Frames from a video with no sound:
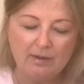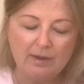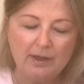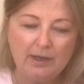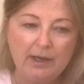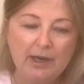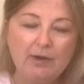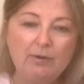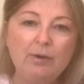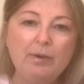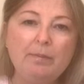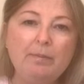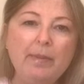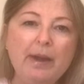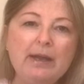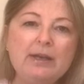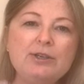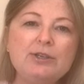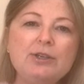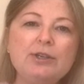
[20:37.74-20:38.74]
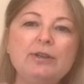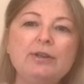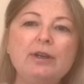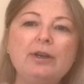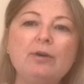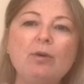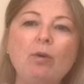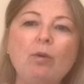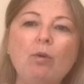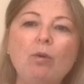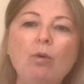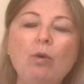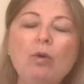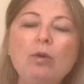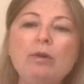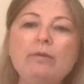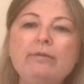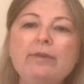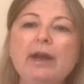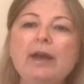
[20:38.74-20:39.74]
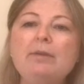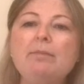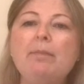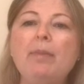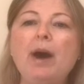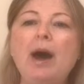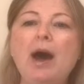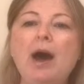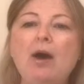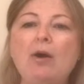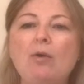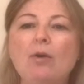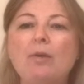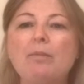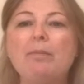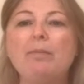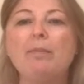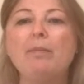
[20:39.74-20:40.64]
And now imagine that all of that power,